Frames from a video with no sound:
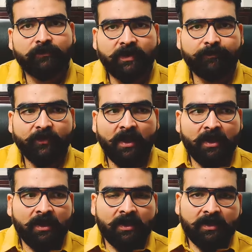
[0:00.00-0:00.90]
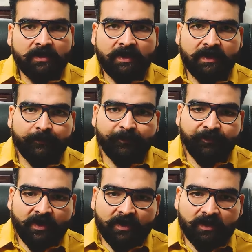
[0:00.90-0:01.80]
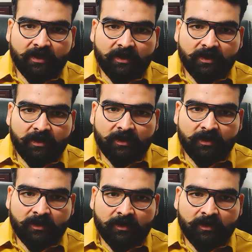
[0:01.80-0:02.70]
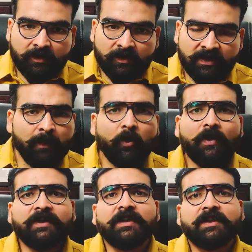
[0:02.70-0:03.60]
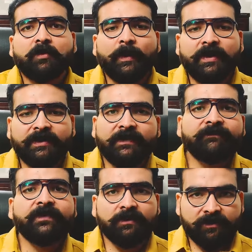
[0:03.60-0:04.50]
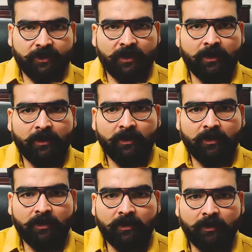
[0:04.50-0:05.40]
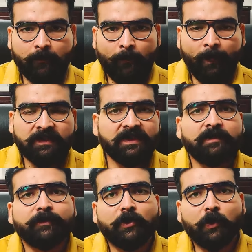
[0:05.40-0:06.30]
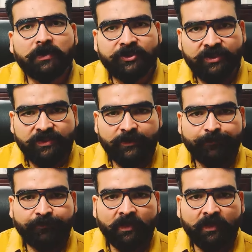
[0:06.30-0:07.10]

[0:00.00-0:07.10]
of them, they some or the other way in different terminologies,